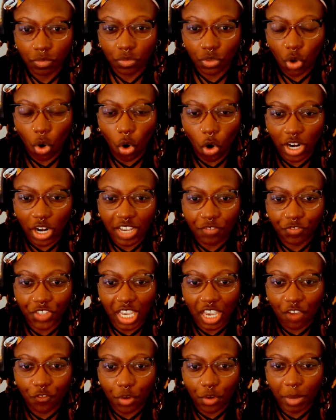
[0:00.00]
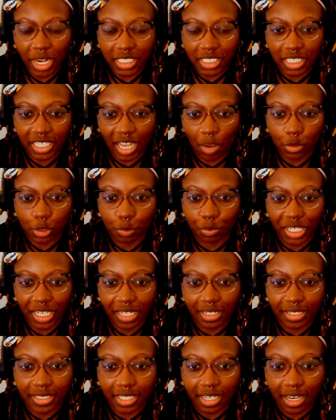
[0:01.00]
or if the information that was being
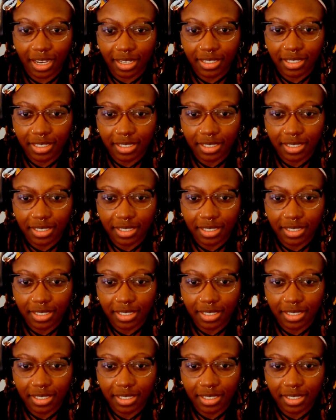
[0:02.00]
discussed